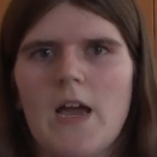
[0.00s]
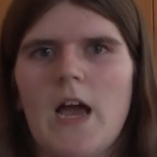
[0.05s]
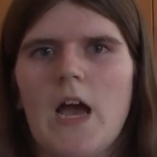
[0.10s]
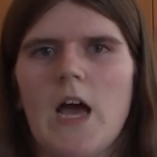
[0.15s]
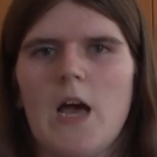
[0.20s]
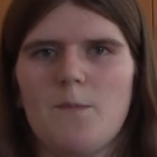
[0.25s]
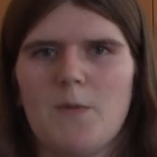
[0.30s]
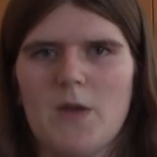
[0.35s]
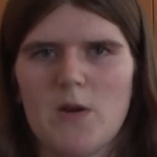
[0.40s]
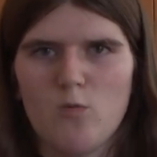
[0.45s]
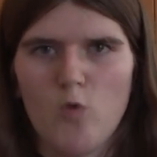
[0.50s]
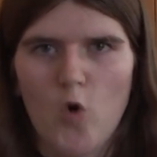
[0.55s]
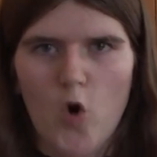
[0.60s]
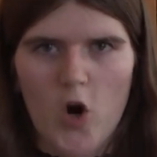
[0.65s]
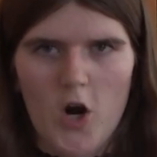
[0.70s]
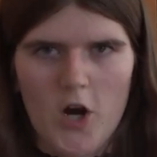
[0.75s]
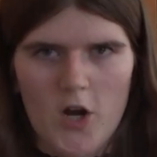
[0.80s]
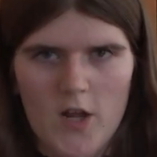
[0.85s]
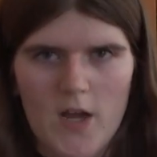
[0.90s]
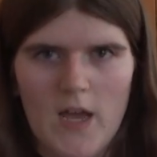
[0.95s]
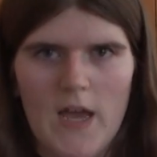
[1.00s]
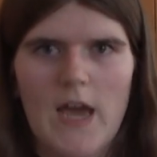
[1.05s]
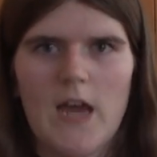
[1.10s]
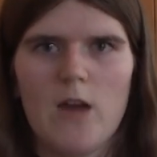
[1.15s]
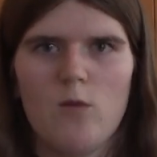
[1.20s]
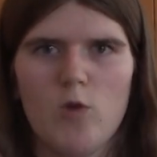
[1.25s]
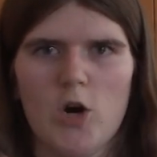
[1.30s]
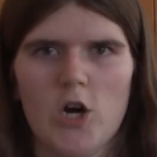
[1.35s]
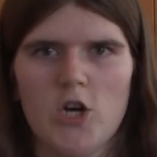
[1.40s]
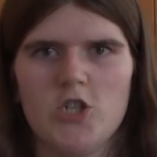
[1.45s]
have been worn
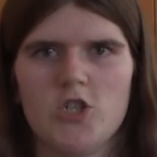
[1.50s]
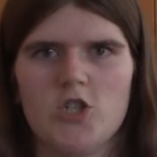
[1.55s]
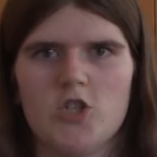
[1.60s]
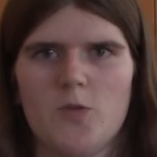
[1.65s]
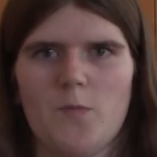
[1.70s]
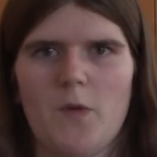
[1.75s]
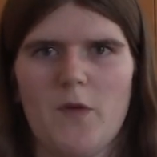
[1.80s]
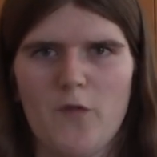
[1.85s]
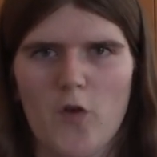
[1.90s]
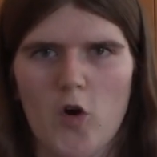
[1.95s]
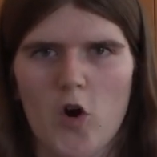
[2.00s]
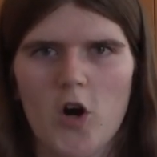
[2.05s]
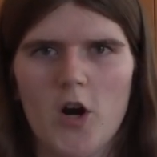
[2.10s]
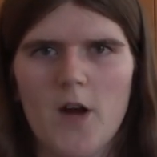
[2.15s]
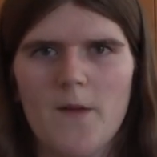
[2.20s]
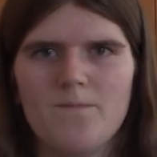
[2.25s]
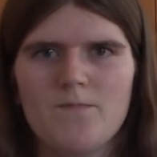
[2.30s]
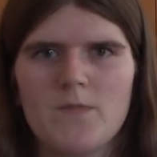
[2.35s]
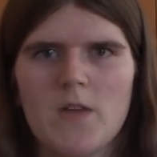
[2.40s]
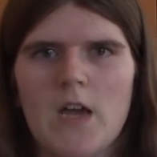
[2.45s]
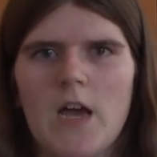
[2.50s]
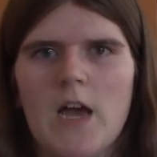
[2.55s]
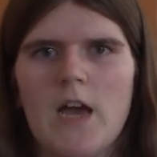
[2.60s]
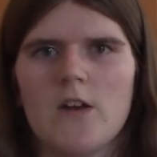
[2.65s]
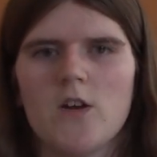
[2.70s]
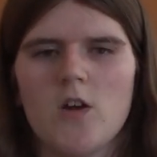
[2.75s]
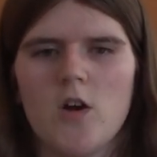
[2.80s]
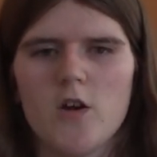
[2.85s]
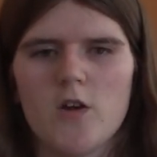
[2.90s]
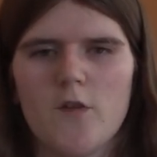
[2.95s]
and washed before
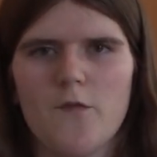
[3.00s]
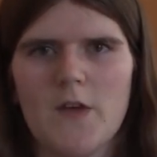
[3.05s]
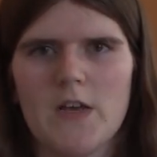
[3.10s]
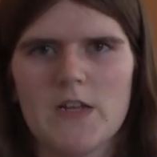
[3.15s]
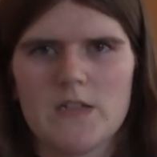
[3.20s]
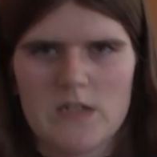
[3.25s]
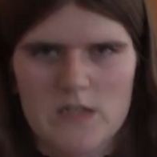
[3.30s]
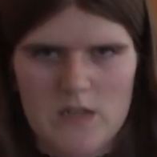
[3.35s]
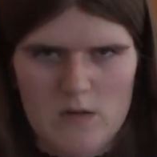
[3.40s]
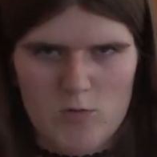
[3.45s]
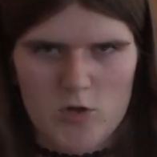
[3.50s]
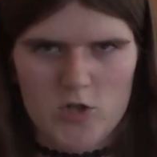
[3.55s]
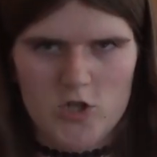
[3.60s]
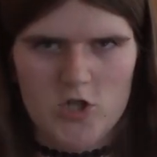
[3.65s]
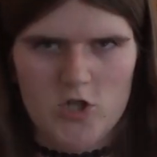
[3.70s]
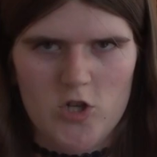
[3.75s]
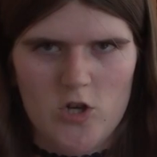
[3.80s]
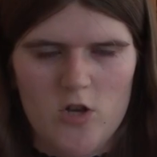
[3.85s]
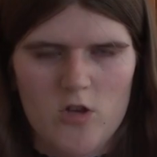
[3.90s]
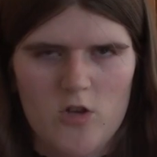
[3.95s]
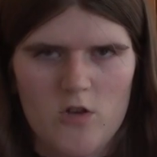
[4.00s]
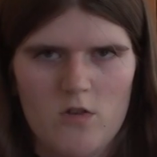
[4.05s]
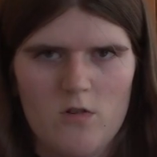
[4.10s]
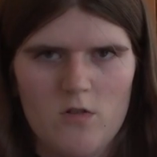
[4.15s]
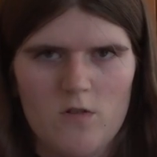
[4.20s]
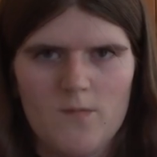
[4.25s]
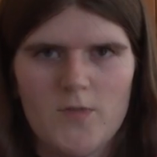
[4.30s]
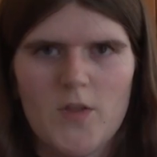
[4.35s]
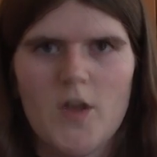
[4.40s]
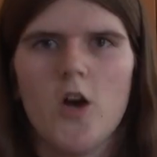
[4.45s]
and all the things that I'm going to show
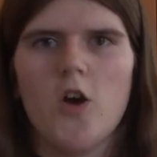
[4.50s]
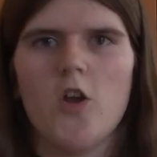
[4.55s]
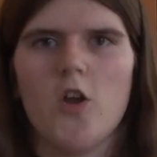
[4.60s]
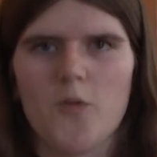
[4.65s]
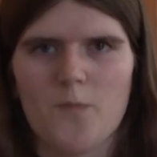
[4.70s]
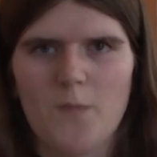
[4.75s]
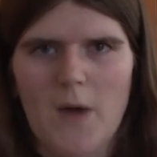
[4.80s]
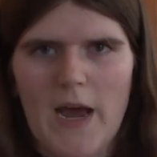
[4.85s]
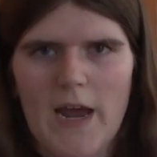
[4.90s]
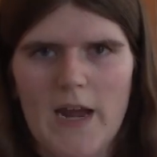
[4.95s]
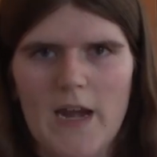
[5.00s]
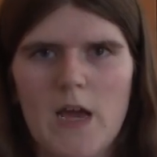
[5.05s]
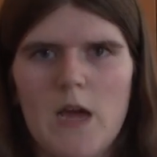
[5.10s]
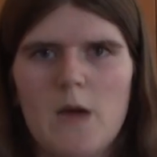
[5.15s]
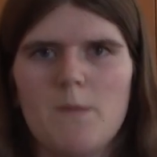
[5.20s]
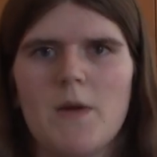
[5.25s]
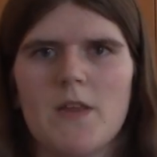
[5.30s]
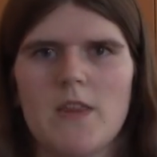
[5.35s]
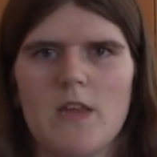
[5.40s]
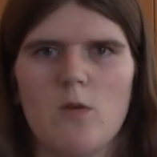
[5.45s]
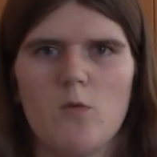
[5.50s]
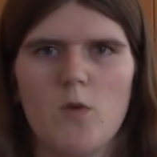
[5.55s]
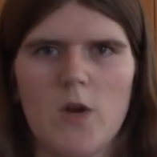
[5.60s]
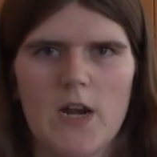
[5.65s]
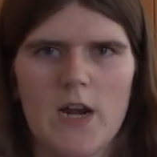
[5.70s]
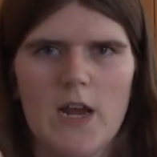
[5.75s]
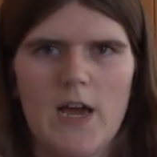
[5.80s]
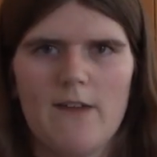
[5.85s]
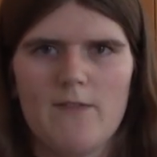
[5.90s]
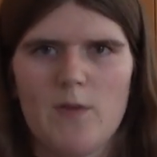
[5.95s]
you are not mine but I
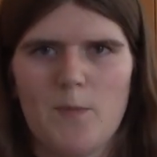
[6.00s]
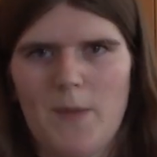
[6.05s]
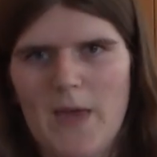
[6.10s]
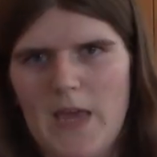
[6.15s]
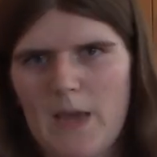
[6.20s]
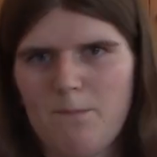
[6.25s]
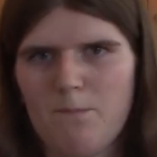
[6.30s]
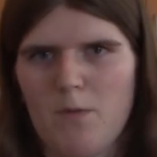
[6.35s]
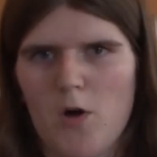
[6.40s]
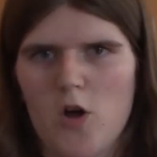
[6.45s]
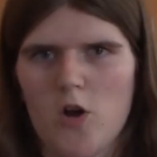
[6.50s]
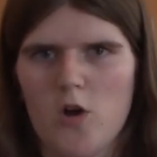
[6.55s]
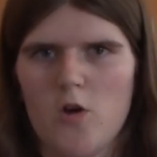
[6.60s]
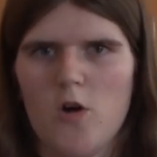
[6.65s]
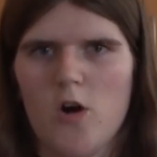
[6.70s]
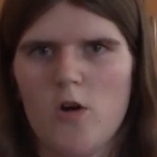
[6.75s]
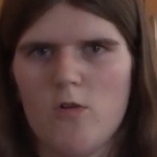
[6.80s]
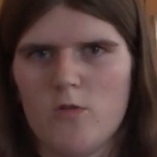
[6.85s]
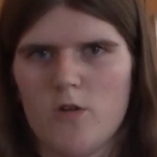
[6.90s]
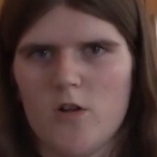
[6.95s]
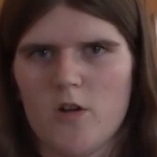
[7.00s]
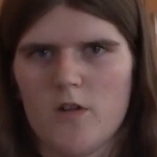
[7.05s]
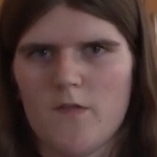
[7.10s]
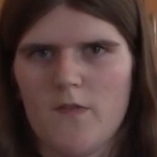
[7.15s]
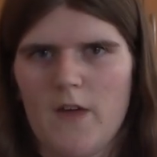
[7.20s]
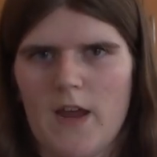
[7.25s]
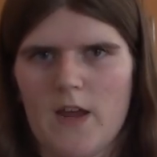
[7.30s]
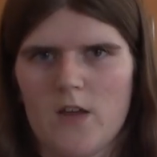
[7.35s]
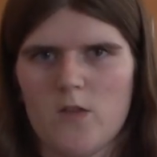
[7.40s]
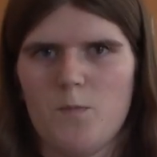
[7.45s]
will have the people who own those
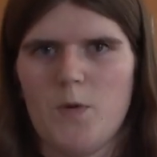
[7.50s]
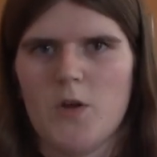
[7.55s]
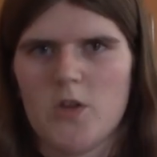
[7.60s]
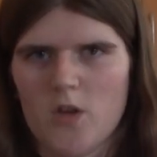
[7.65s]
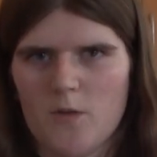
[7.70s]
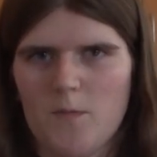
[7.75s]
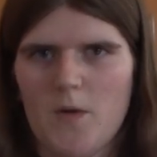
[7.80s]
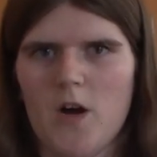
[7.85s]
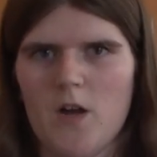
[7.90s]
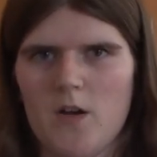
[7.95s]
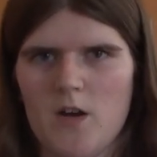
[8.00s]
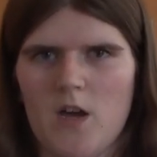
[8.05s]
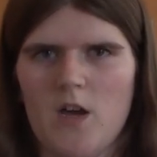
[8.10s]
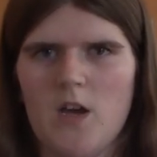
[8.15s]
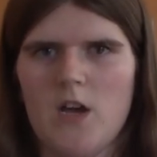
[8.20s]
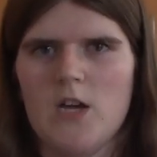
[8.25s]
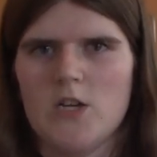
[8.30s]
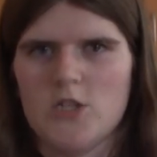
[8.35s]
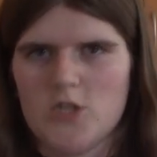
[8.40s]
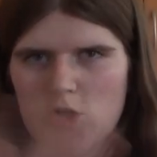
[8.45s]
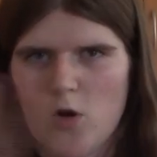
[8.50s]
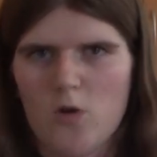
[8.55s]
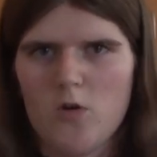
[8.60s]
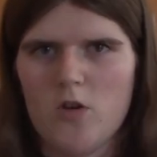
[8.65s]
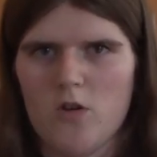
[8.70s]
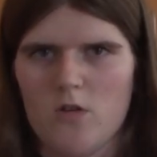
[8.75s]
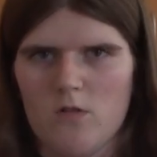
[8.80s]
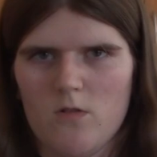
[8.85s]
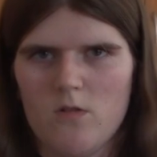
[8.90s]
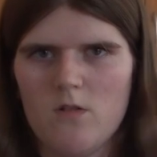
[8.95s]
things put them on and show
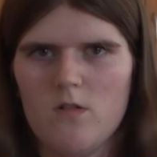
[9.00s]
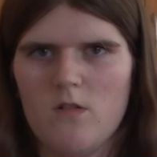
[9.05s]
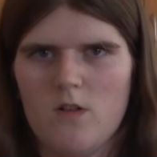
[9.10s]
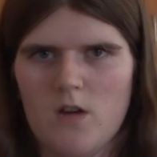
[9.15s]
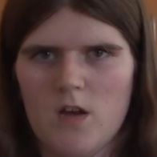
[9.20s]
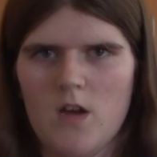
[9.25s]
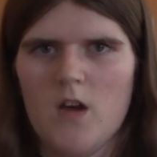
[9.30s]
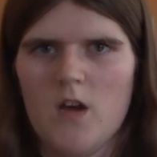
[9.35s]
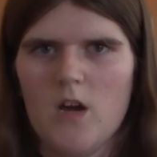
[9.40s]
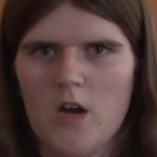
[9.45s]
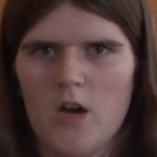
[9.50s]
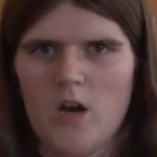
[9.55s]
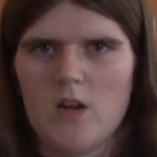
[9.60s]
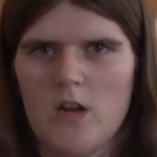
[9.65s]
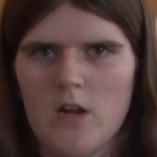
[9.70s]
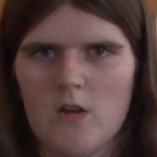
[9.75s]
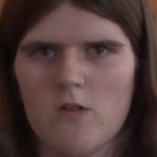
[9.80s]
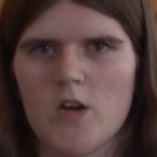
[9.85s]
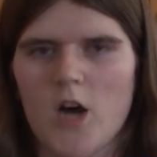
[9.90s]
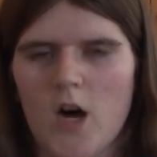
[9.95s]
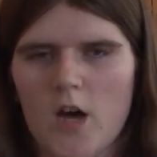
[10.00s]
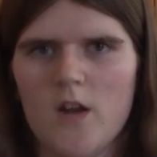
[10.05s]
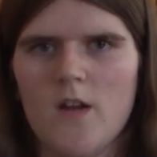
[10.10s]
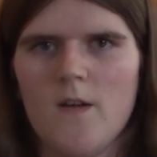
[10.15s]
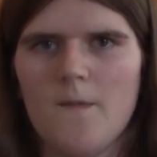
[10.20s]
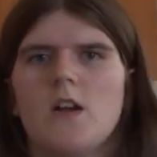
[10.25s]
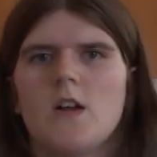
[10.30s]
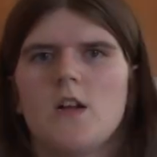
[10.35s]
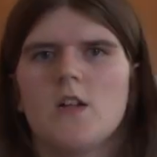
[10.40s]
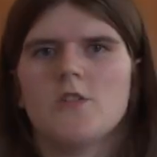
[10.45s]
you how they look on.